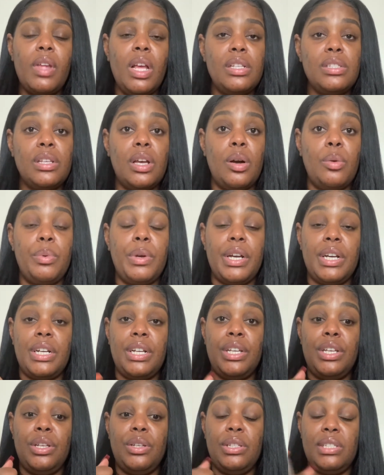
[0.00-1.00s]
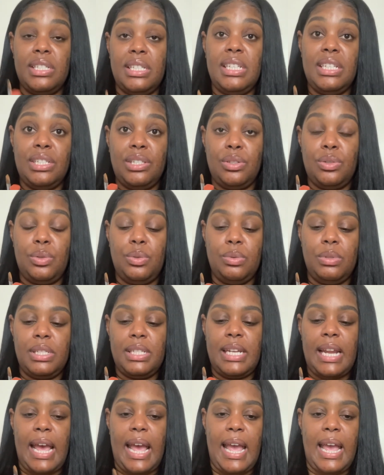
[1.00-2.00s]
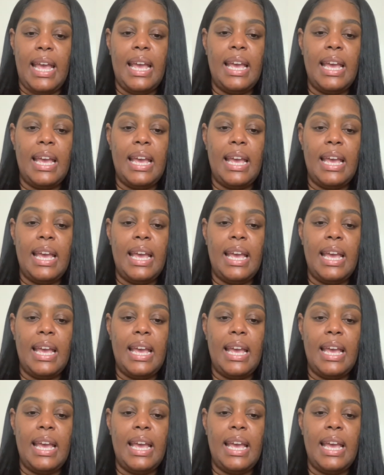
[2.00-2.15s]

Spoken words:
So we're gonna use these two today.